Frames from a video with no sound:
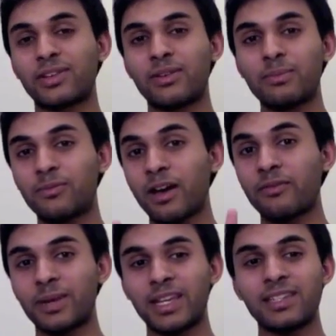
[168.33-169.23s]
So number
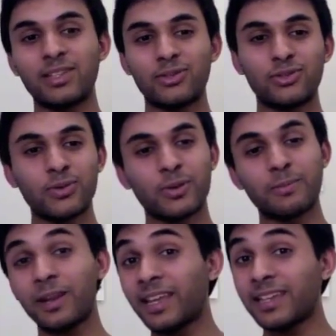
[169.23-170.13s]
5 on my list is to
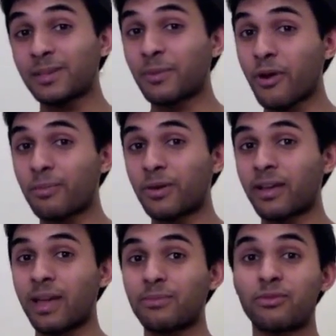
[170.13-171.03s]
complete a
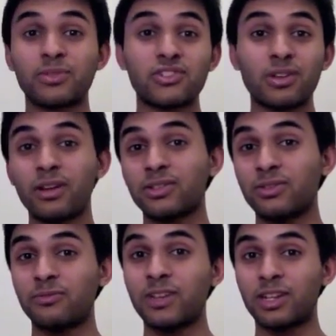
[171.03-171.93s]
Pokemon game from start
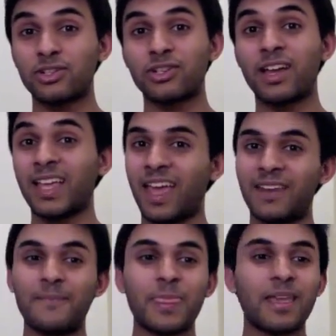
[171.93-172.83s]
to finish
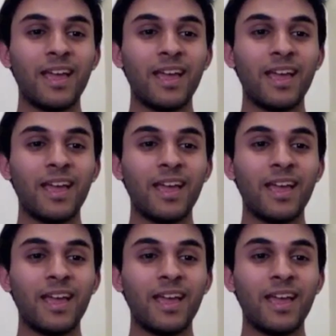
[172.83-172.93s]
again.